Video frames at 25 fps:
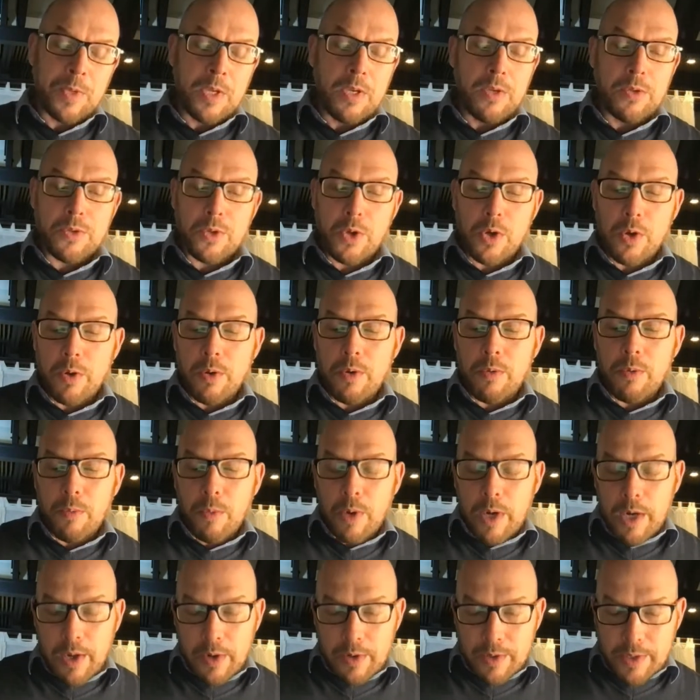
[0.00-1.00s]
So
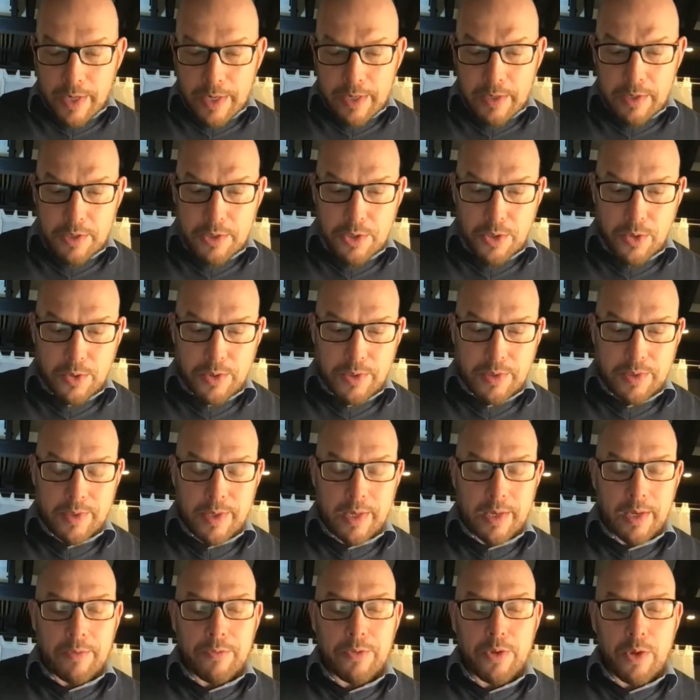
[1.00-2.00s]
what our data shows is
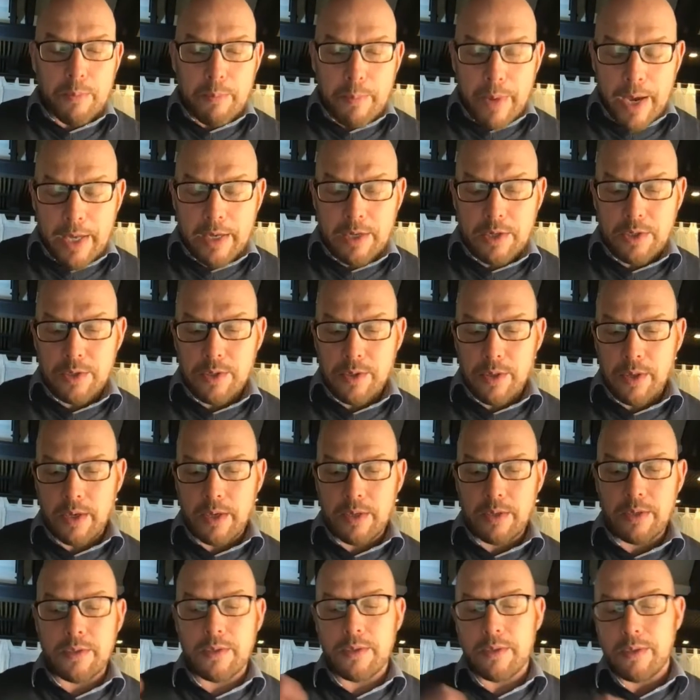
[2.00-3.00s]
that if you manage
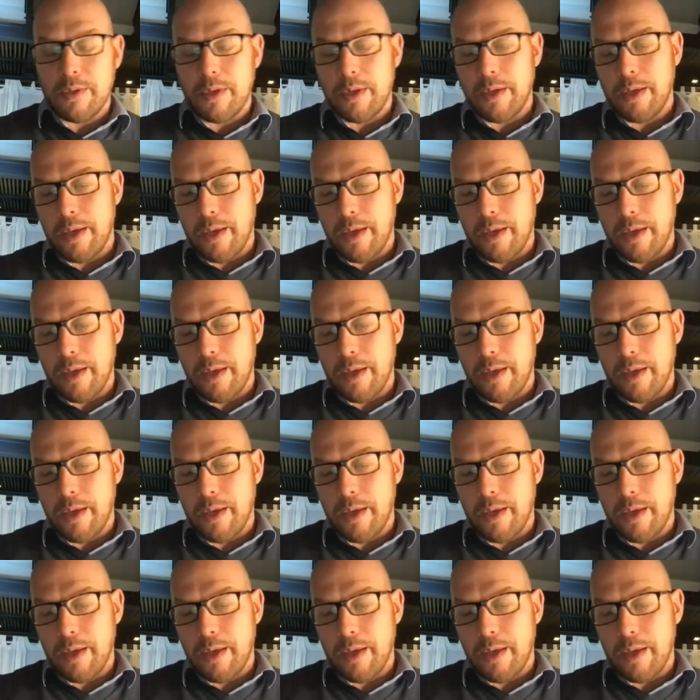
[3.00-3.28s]
things